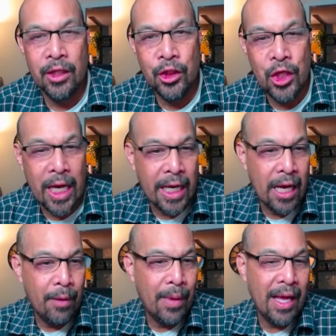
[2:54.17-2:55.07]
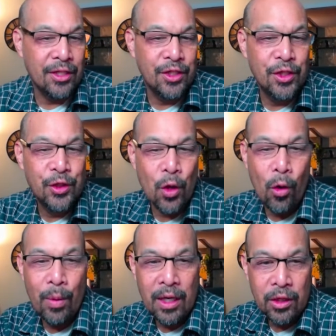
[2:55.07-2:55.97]
JayAnAm has
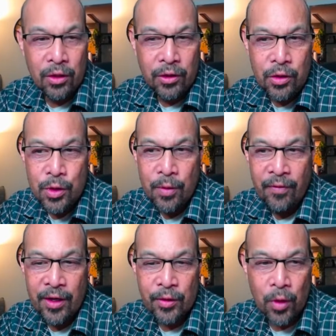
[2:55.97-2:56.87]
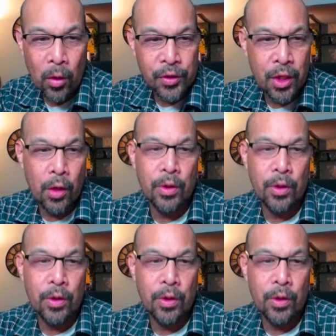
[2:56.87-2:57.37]
so many good YouTube videos also.